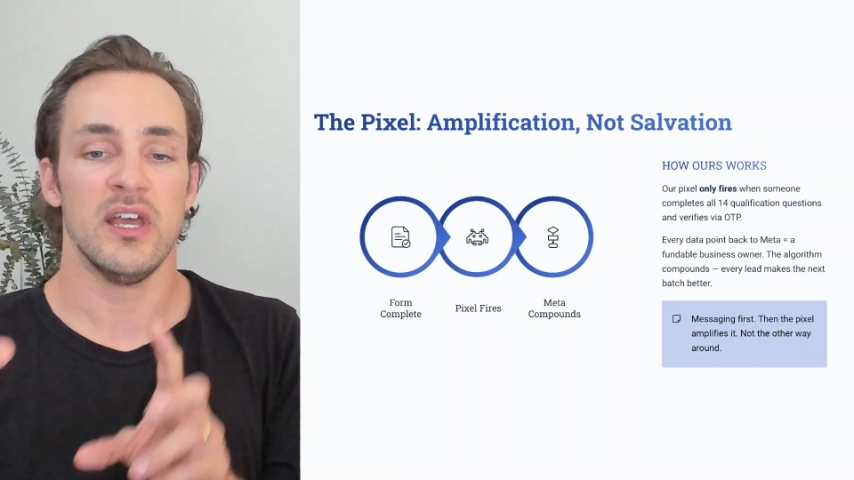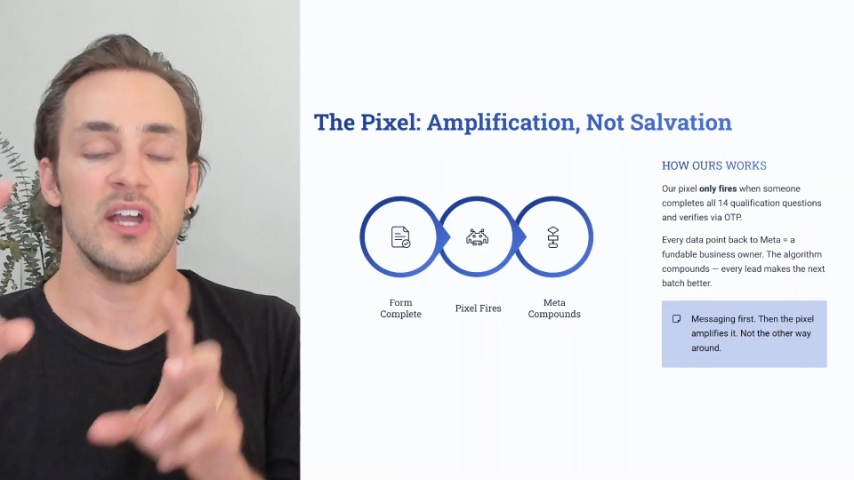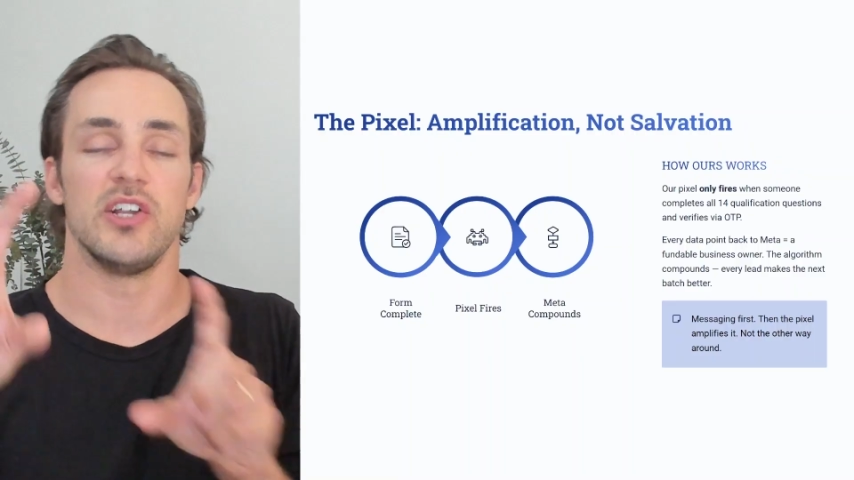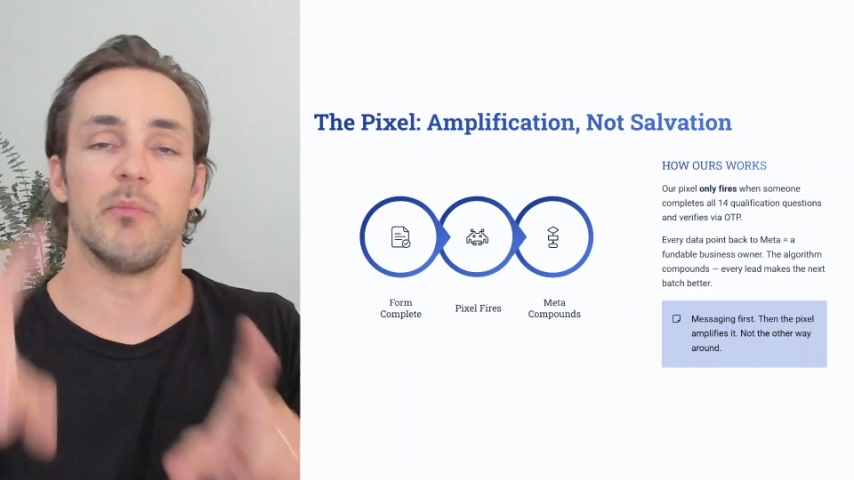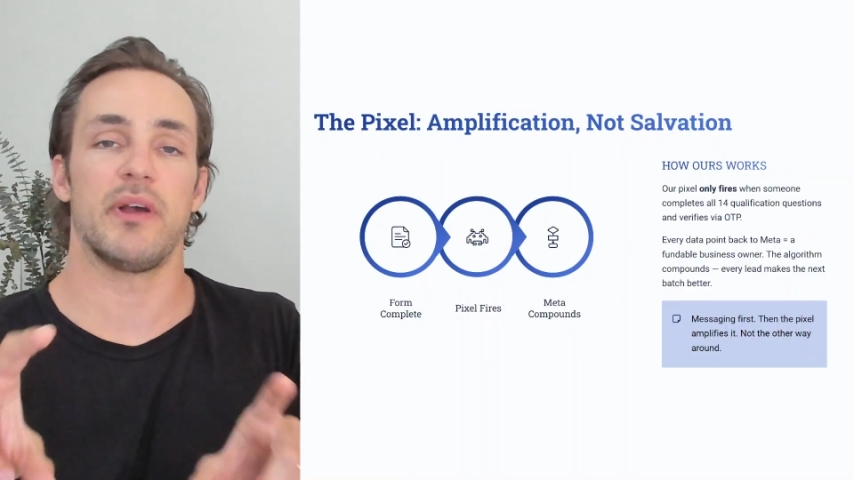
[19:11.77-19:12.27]

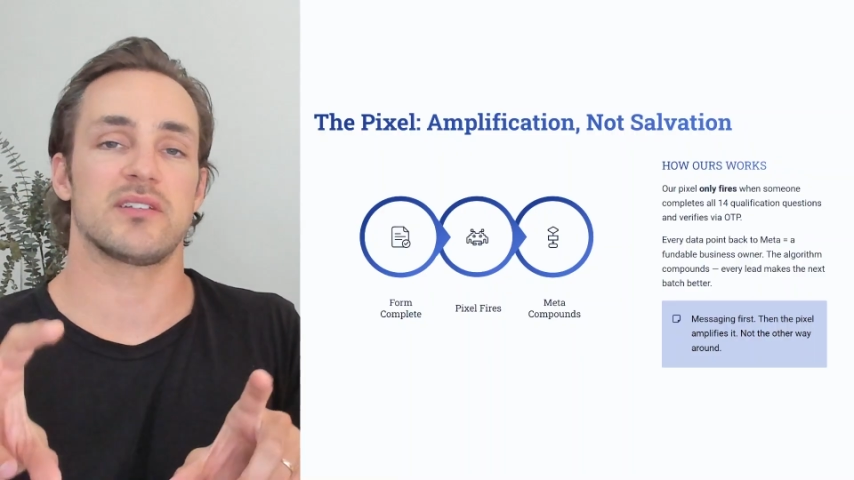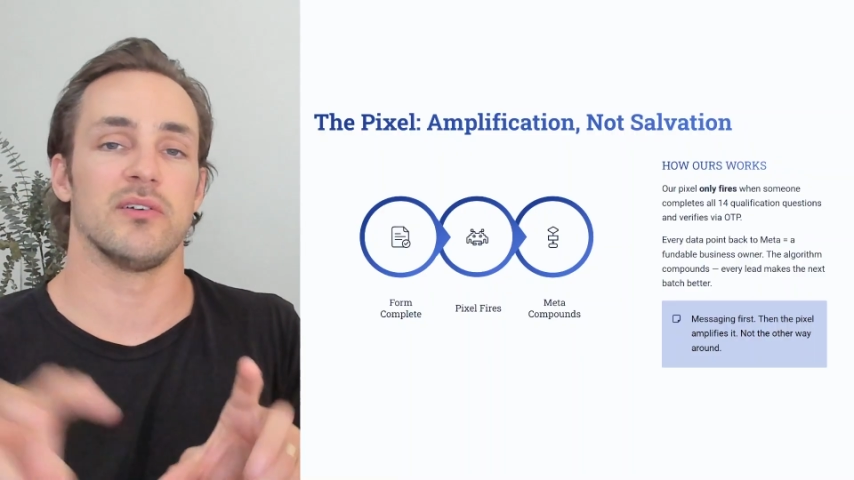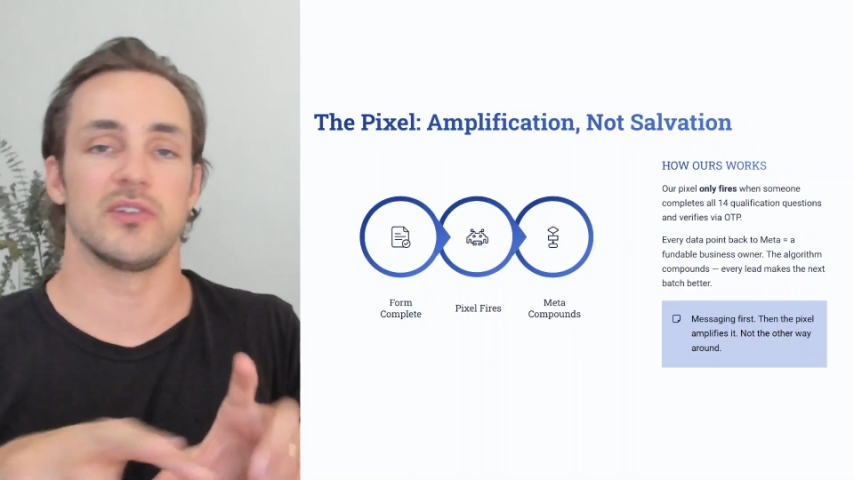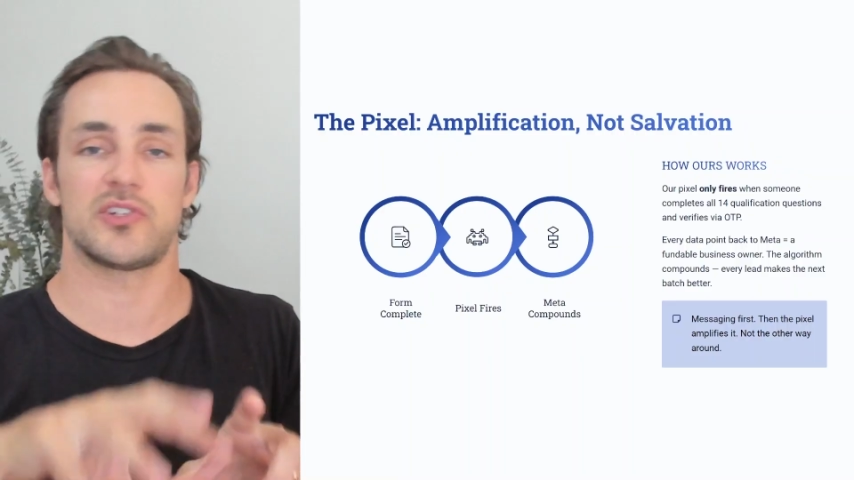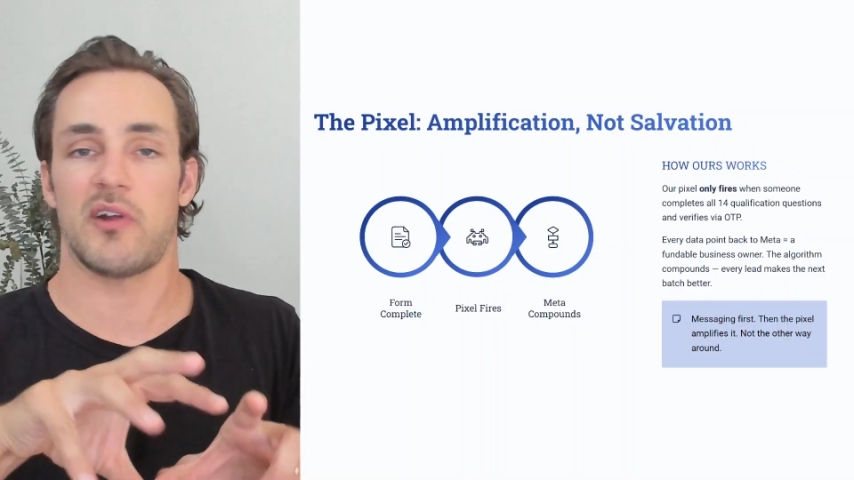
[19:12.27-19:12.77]
Your pixel
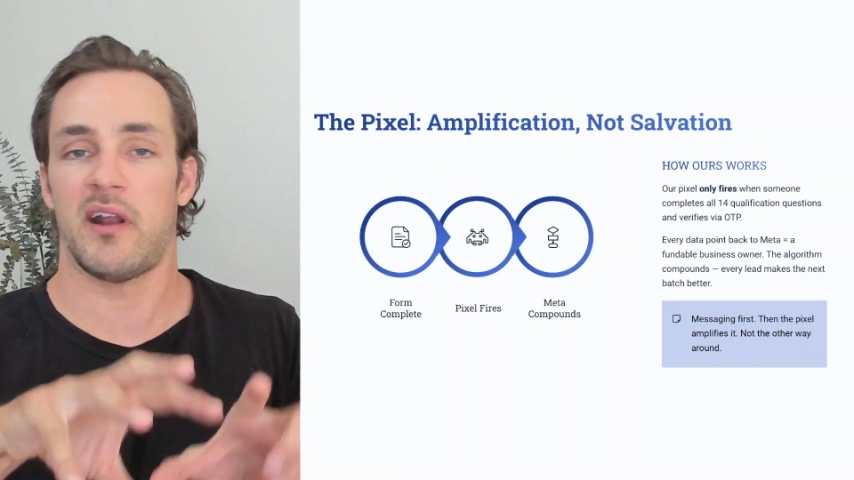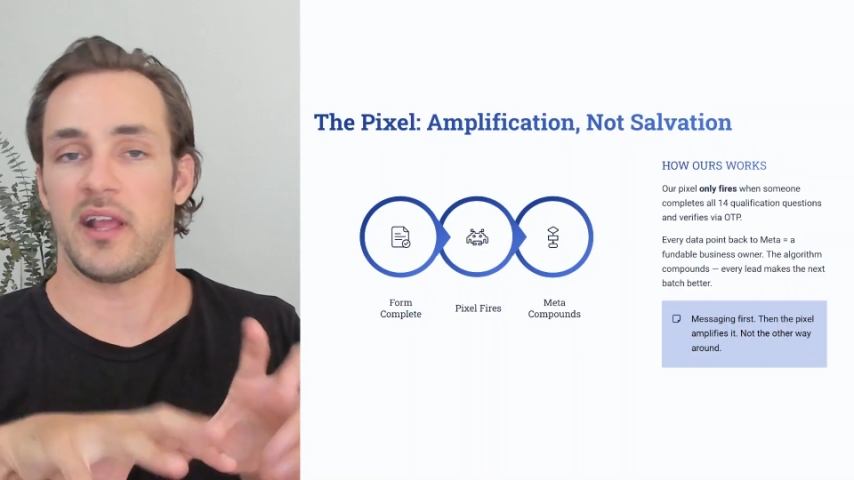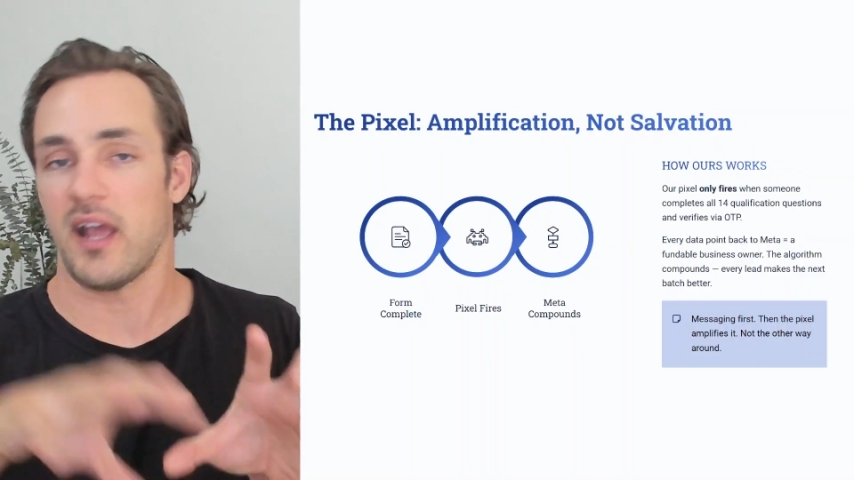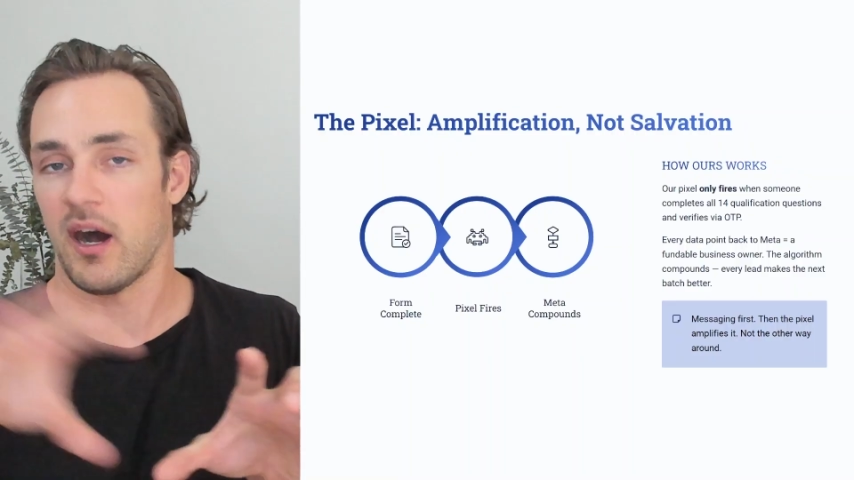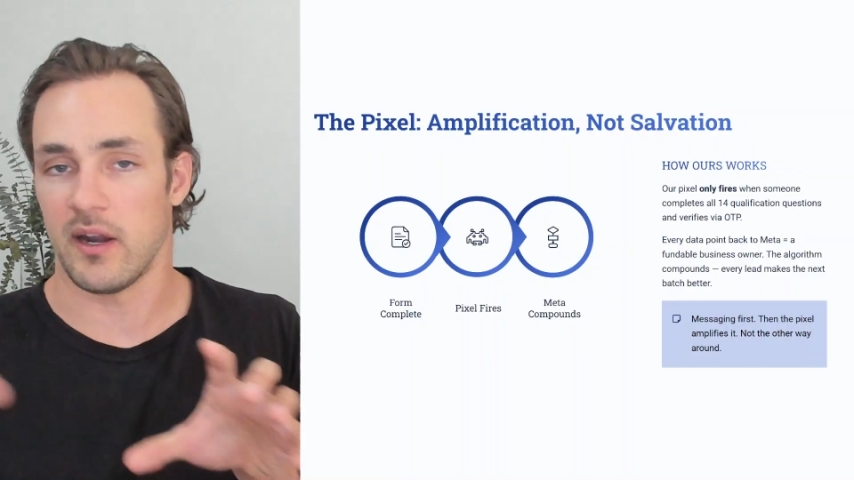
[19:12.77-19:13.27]
is training
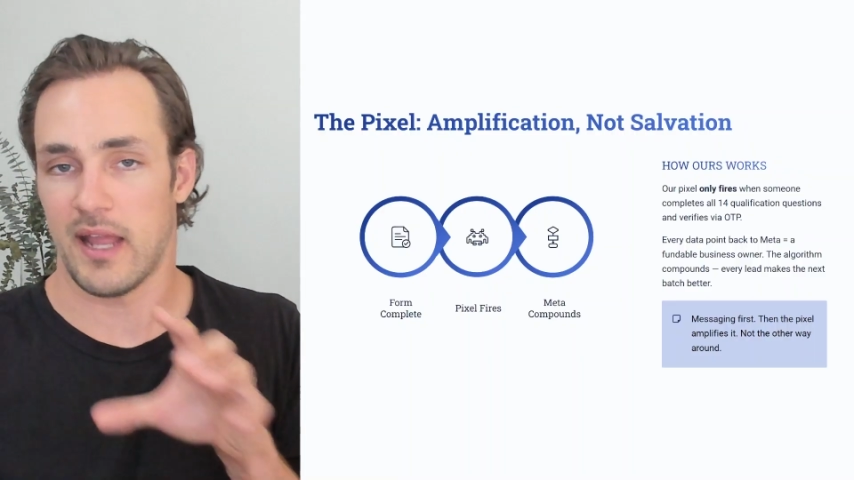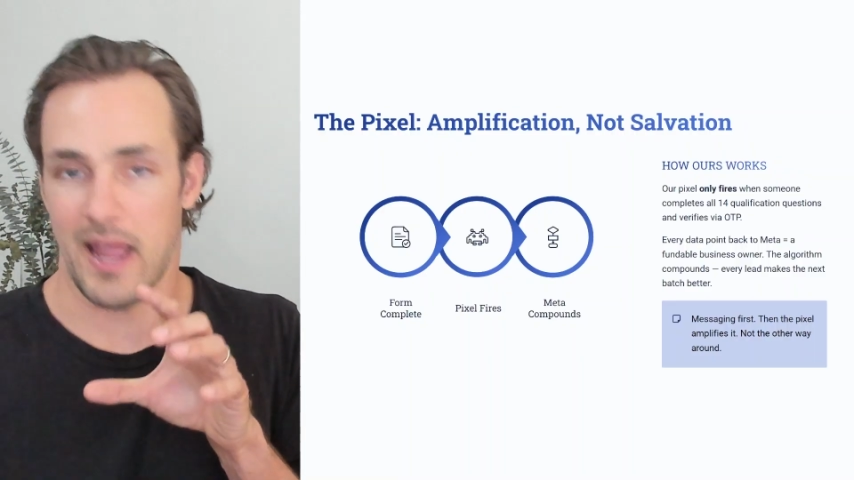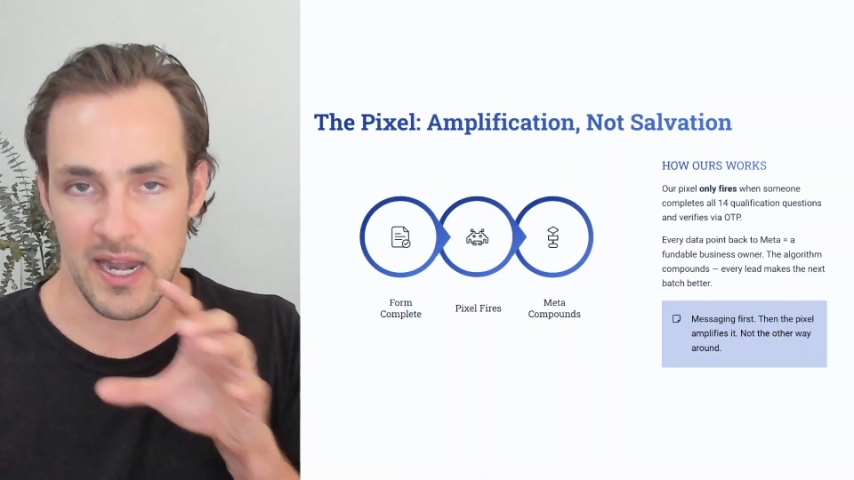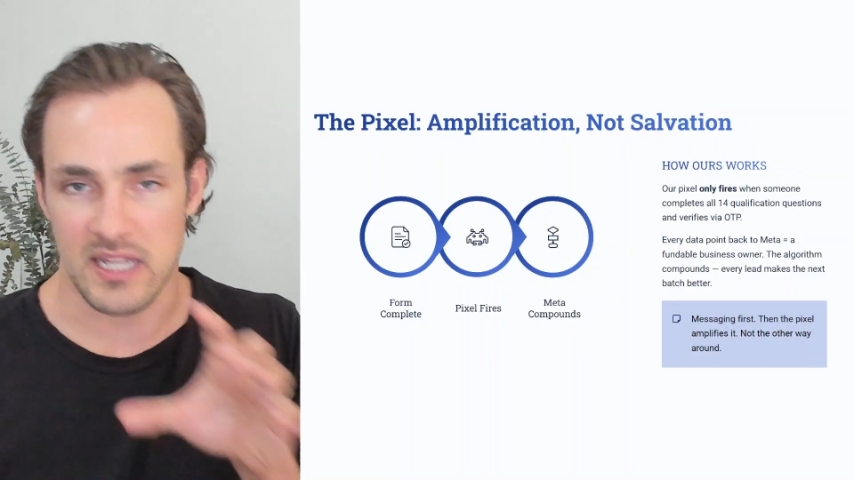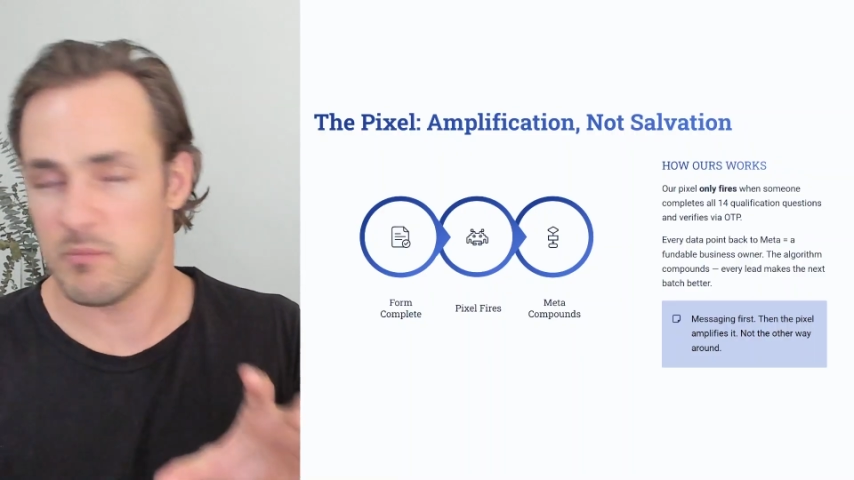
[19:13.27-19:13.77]
on
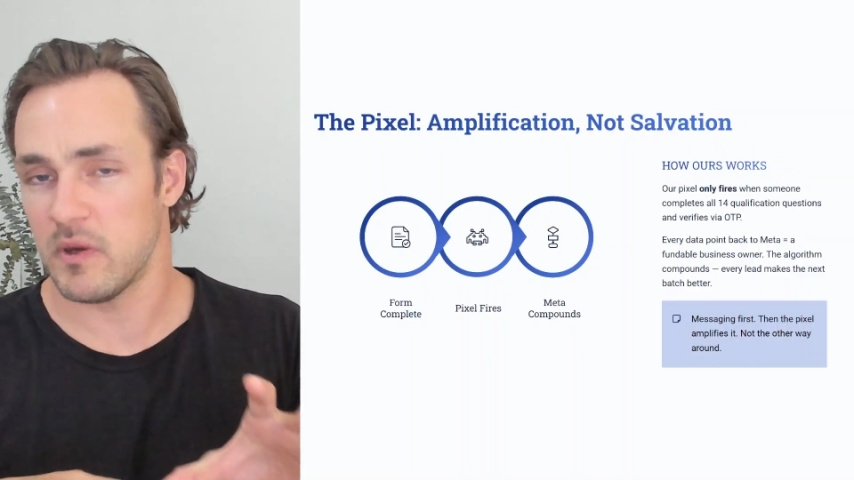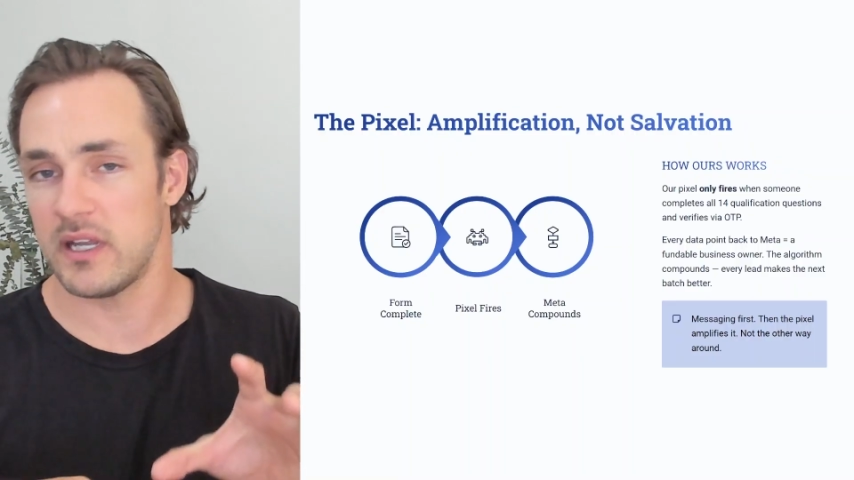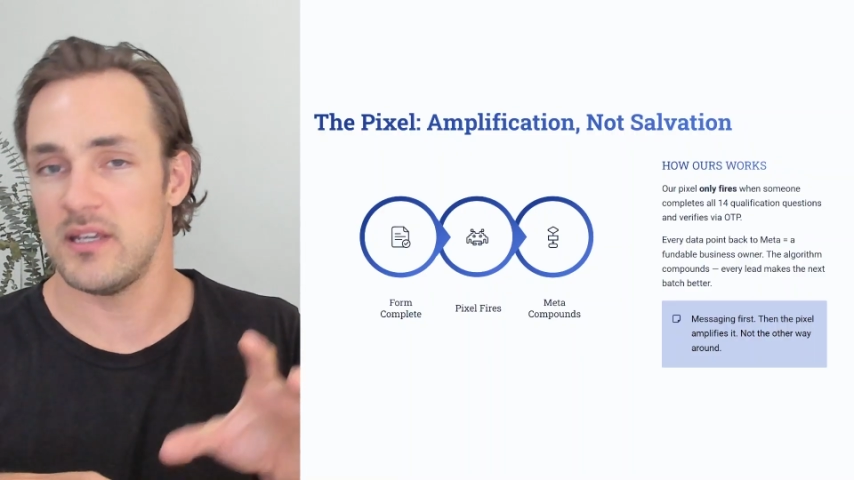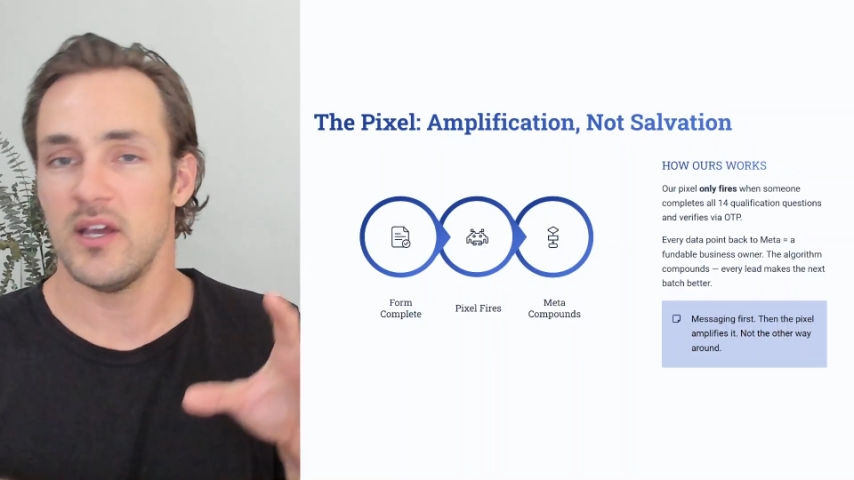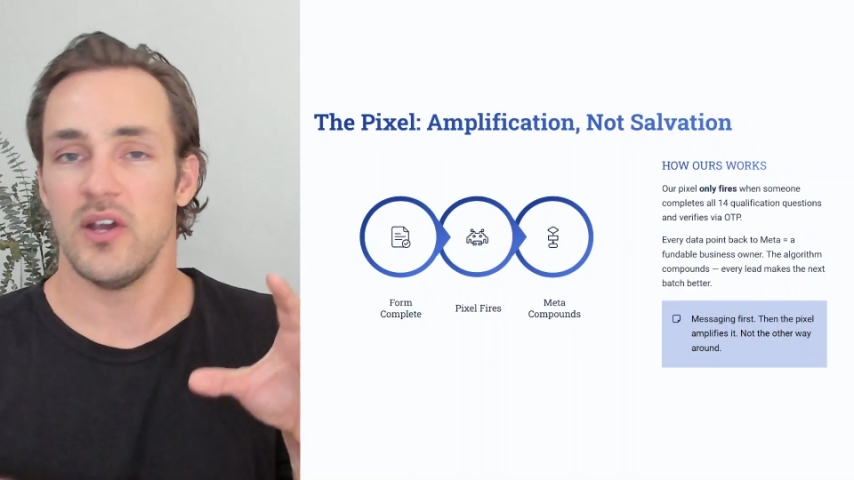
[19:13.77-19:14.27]
anybody